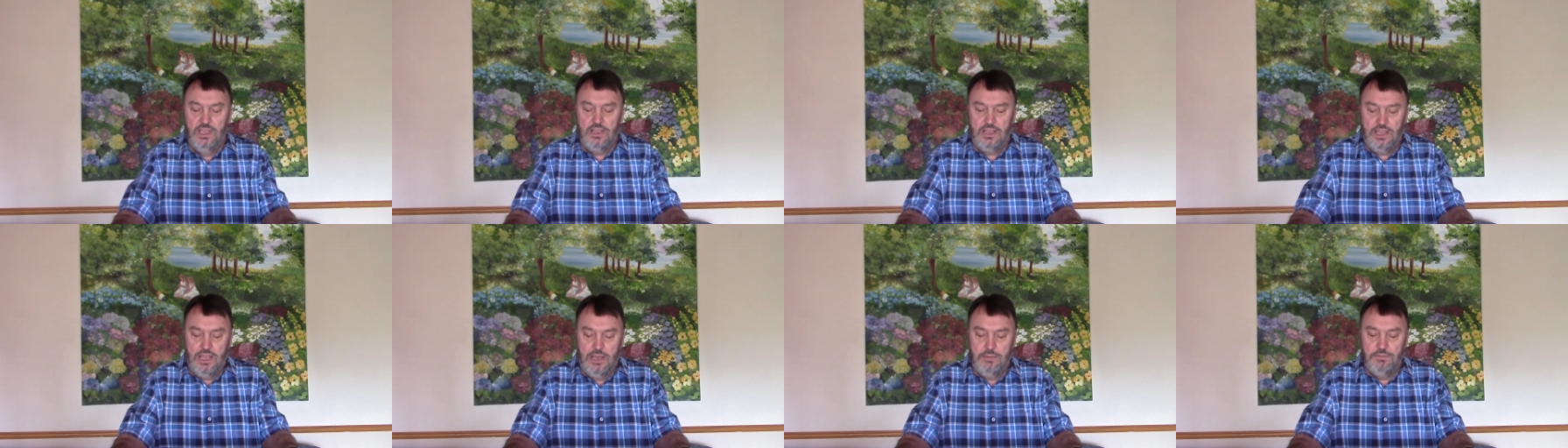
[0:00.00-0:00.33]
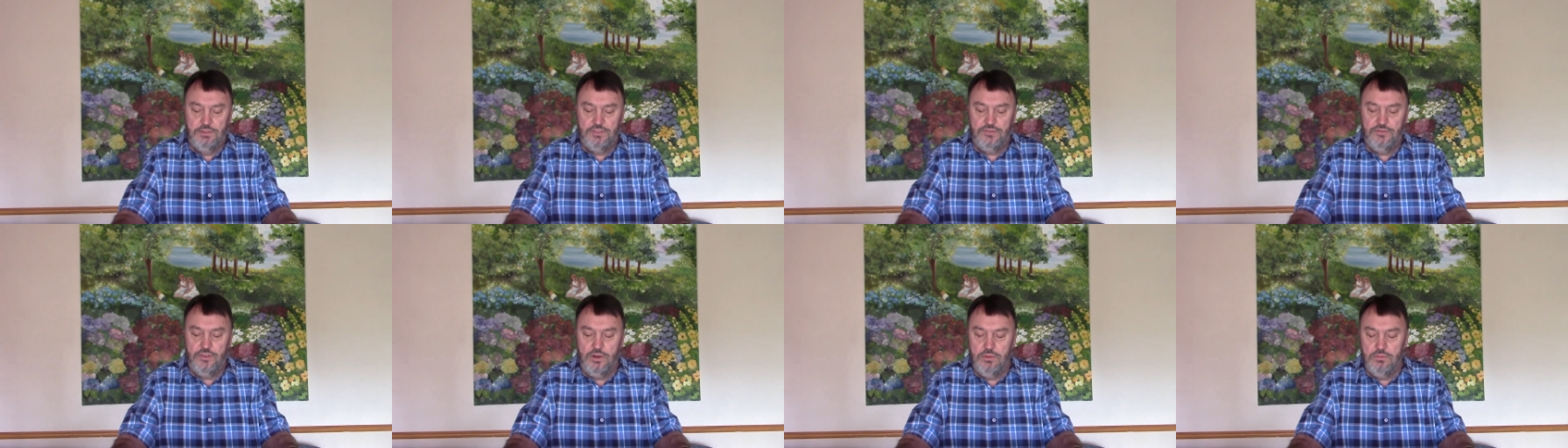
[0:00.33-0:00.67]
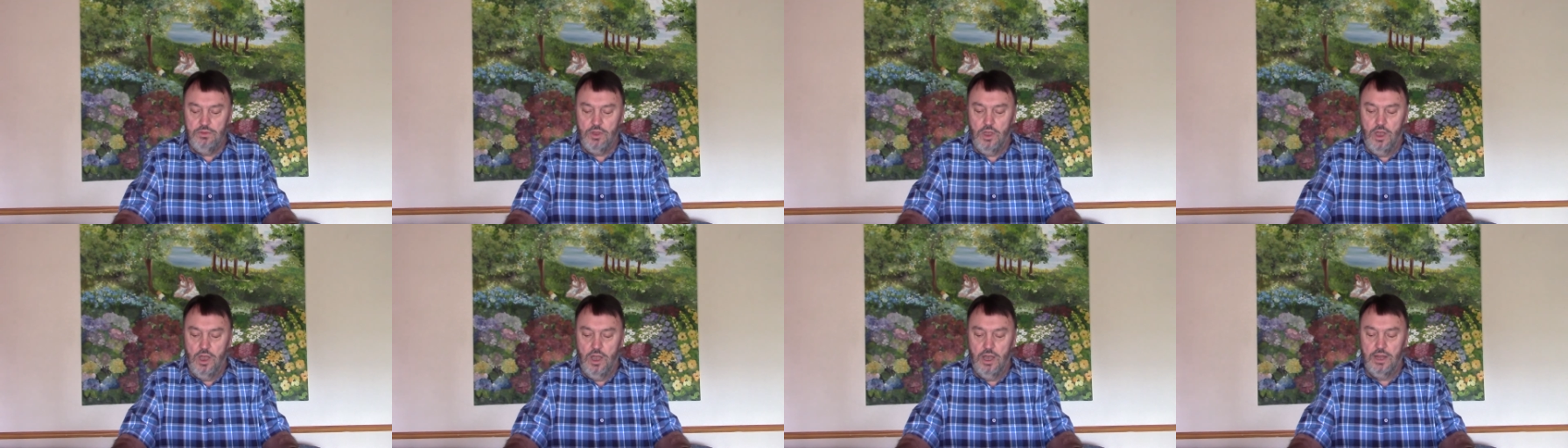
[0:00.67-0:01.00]
comes from
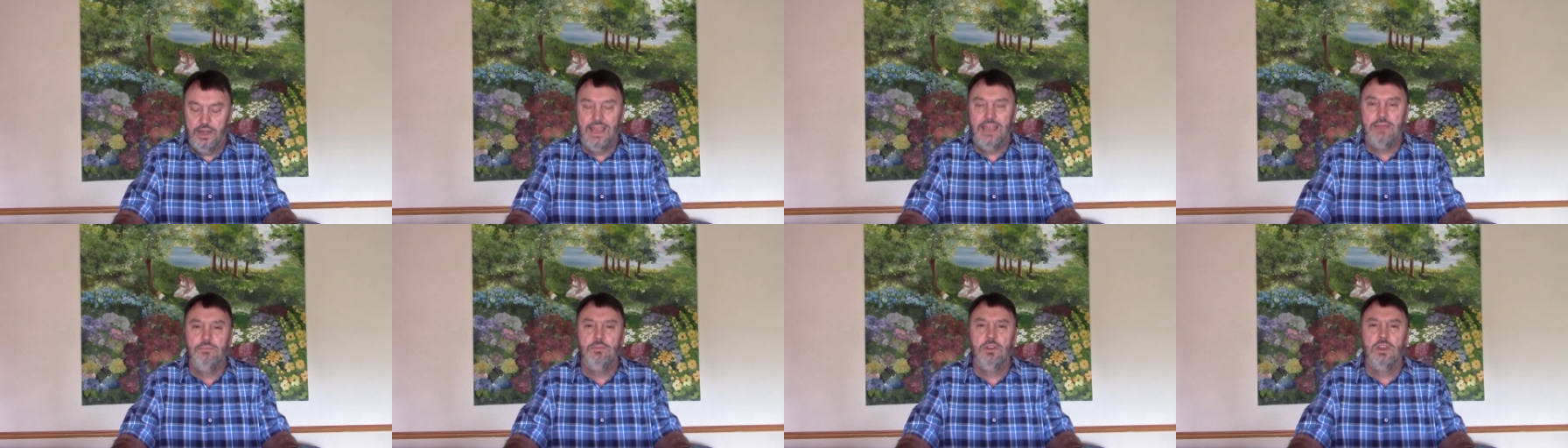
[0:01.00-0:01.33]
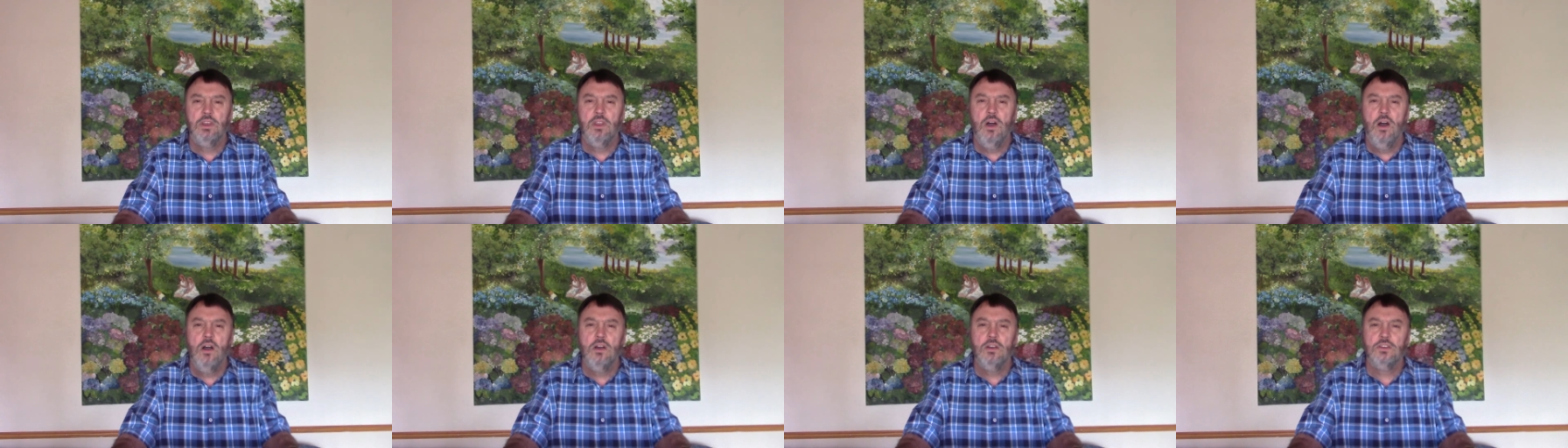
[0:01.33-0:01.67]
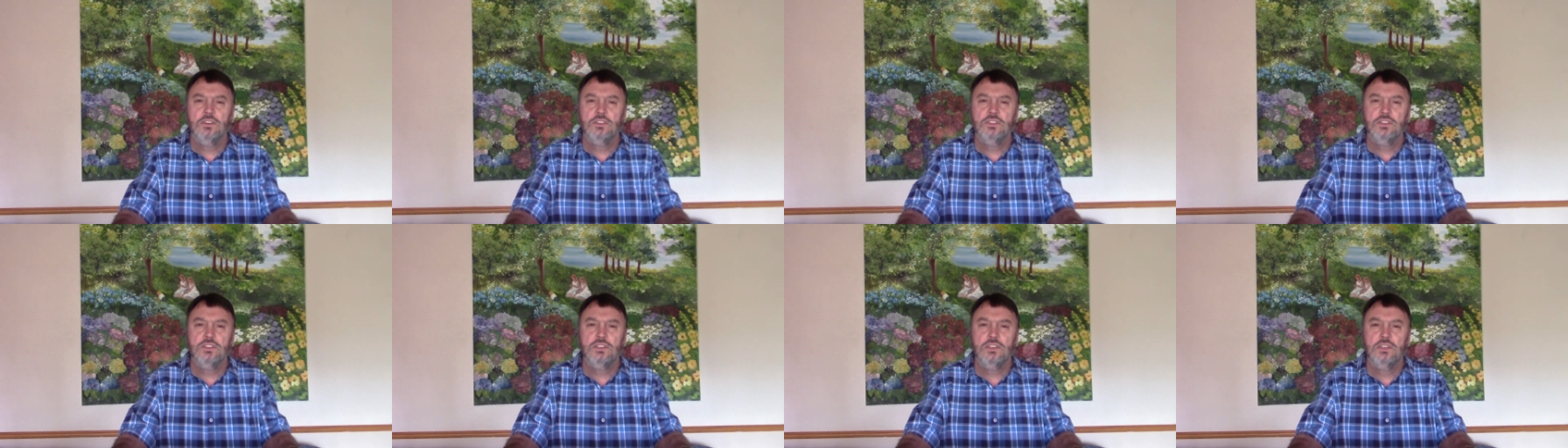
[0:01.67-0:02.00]
God and
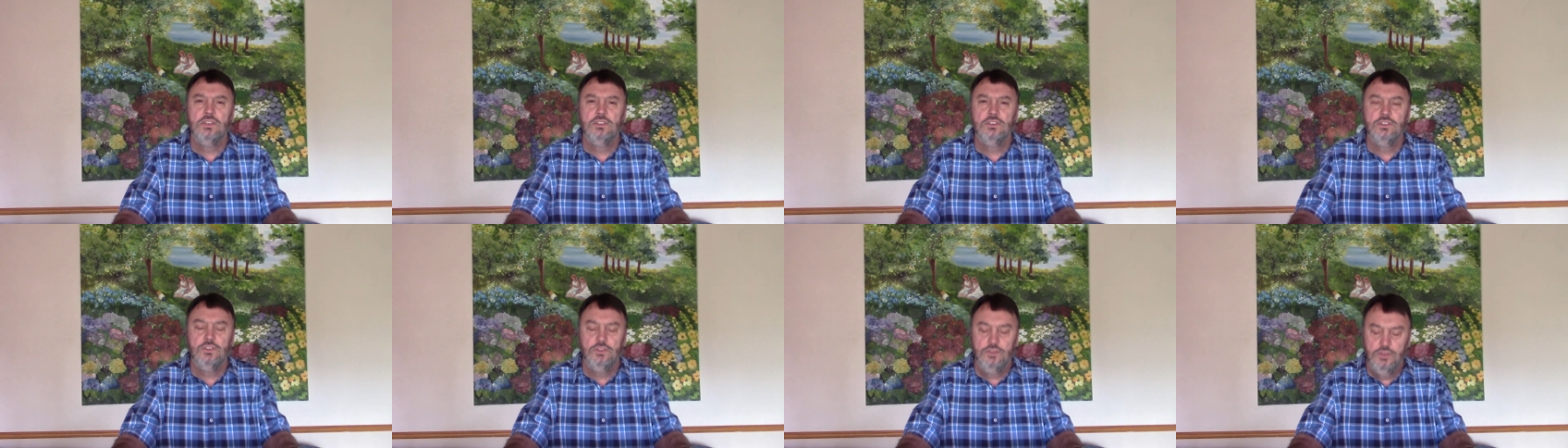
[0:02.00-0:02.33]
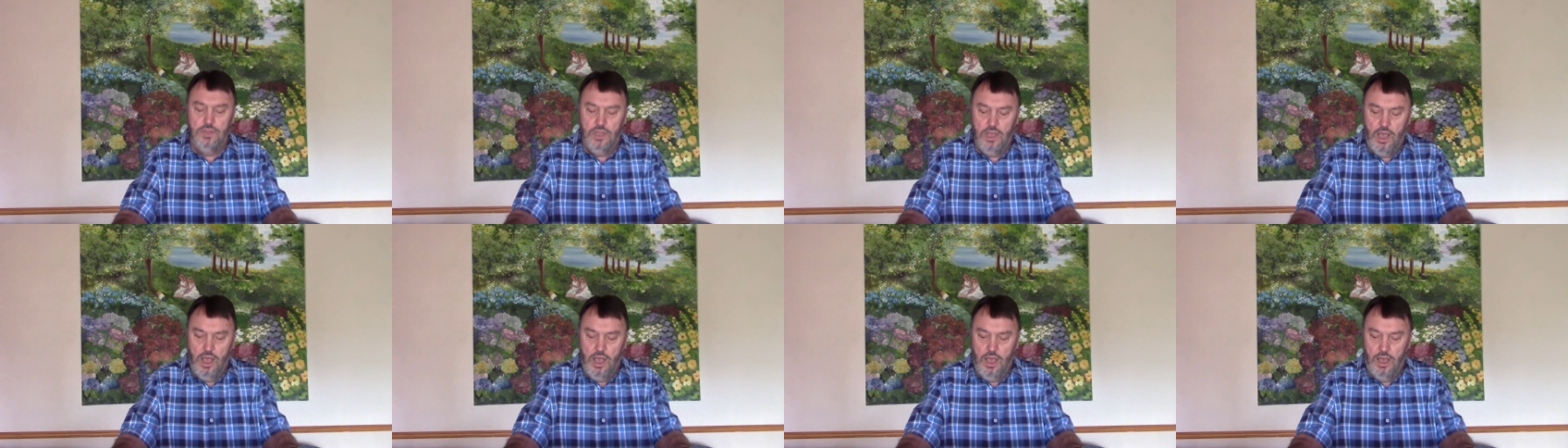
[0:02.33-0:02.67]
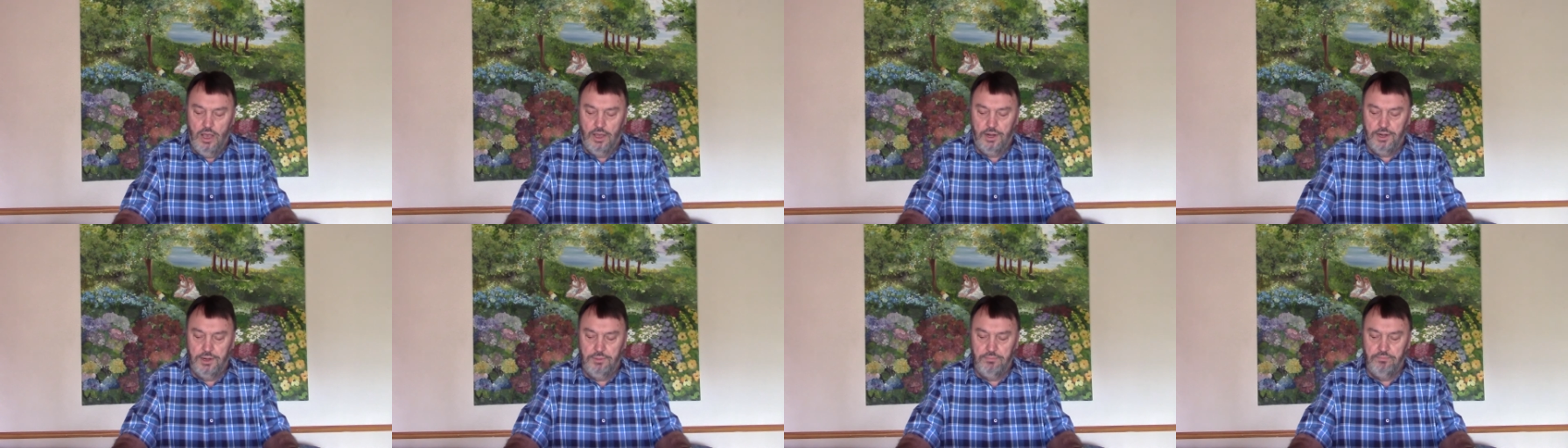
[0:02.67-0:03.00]
belongs to God